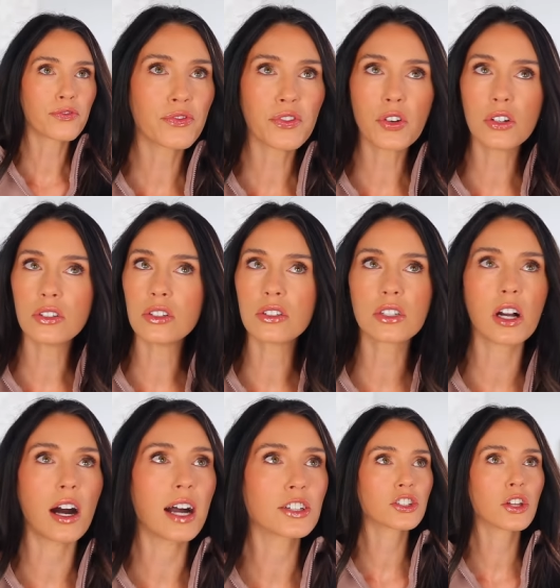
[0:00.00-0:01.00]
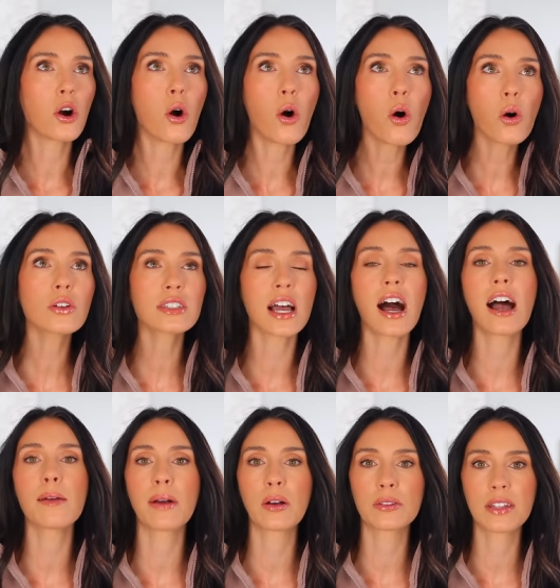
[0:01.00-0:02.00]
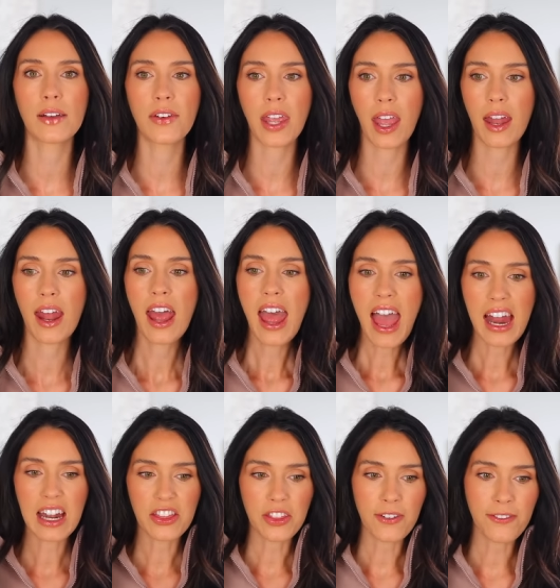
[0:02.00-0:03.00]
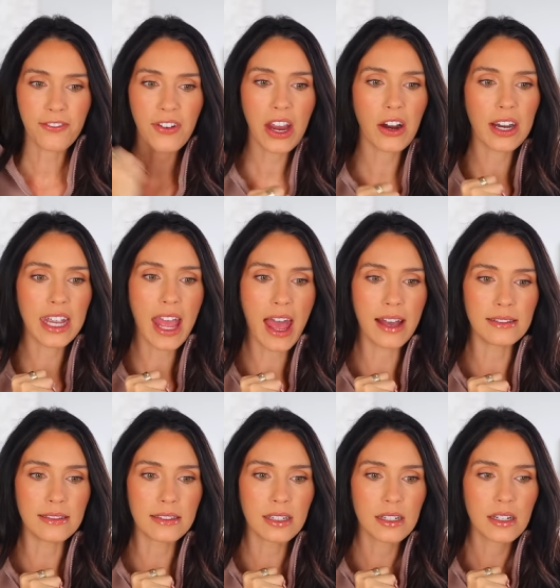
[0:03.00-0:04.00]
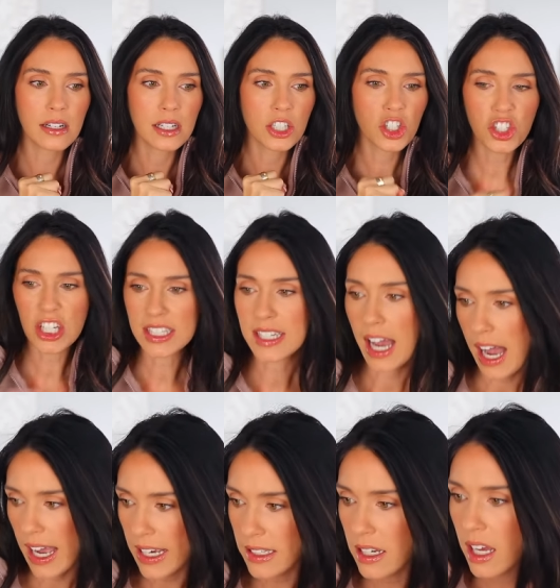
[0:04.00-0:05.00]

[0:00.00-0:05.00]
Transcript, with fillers: full gosh, the whole time I was loving it. And at the very end, she died.